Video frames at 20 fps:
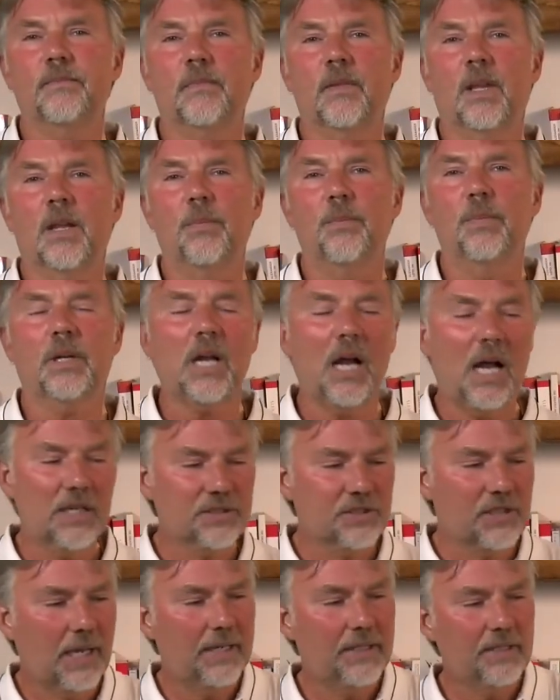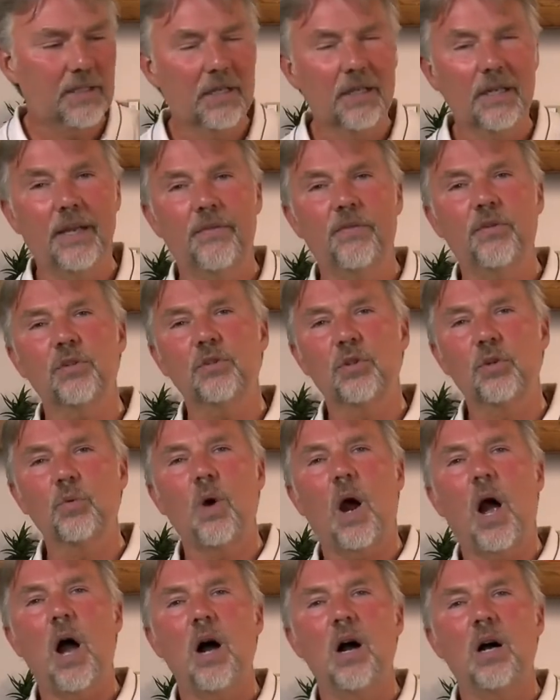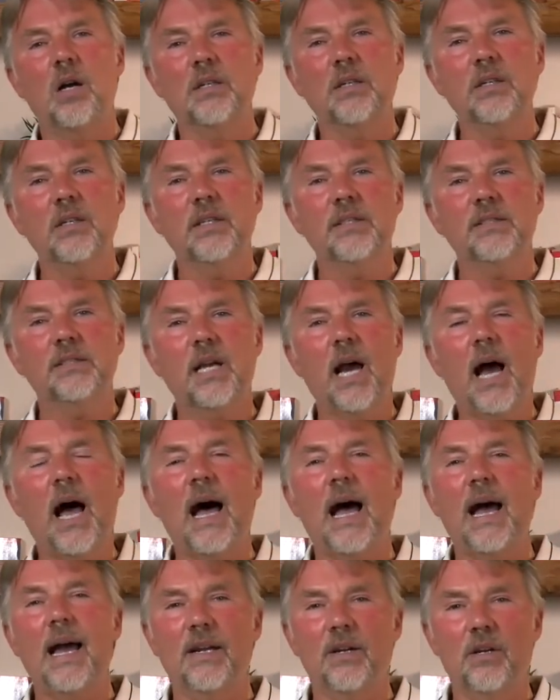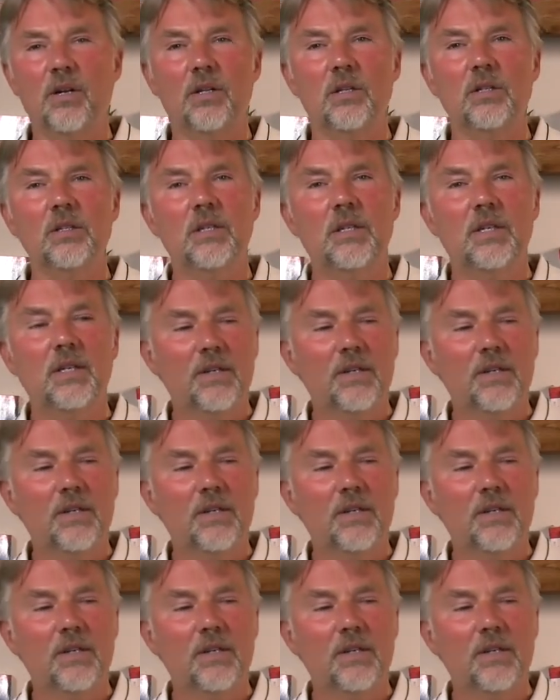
Because they delivered the wrong tile